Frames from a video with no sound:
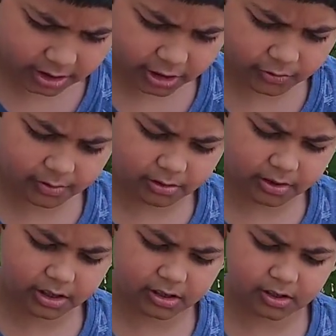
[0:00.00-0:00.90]
Now we are
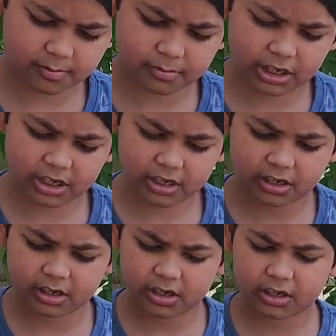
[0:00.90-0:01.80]
gonna make
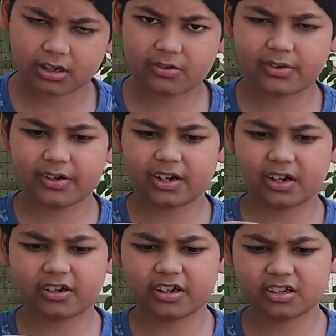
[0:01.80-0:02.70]
the radar
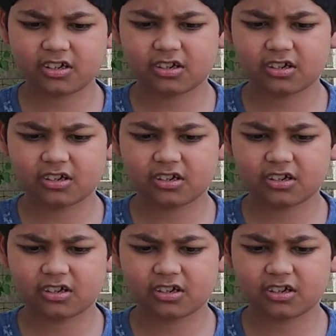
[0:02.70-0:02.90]
dish.